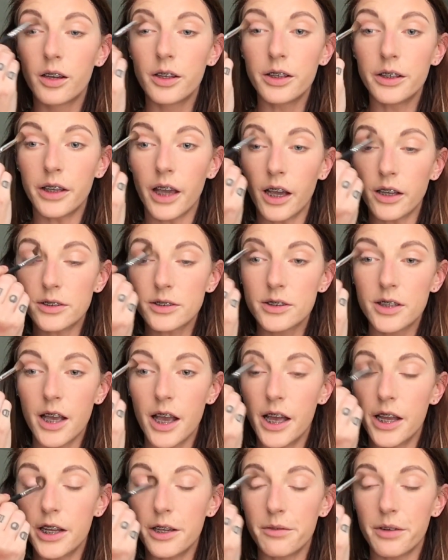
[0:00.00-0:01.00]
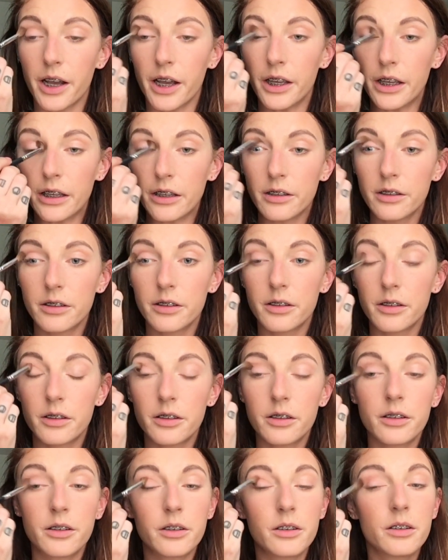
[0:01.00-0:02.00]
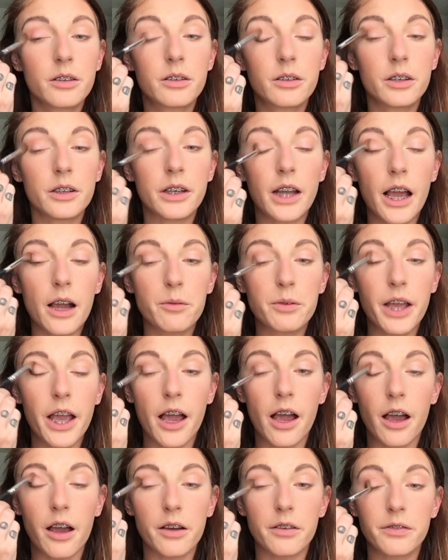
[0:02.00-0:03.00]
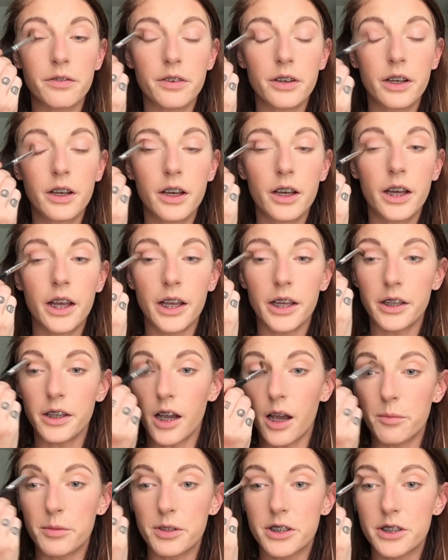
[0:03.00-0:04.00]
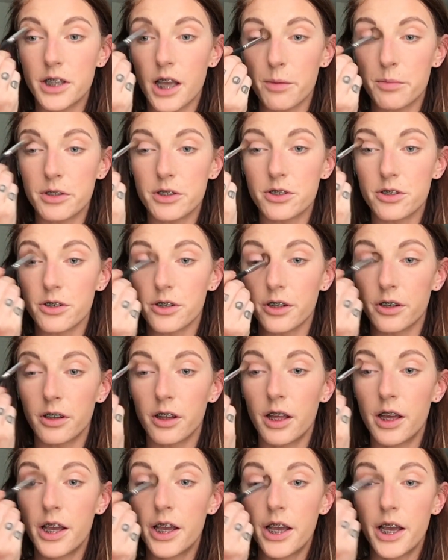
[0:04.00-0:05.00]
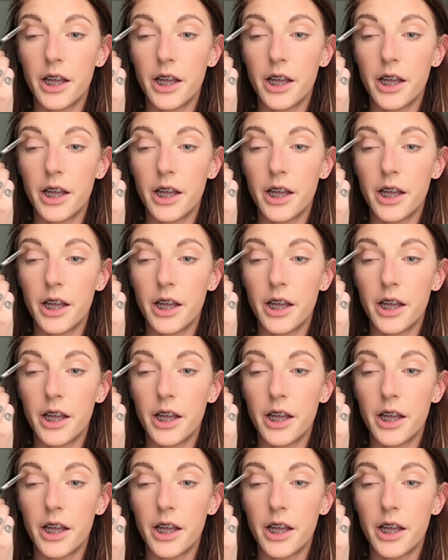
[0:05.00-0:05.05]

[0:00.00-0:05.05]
yes. Anyway, now we have a common snapping turtle.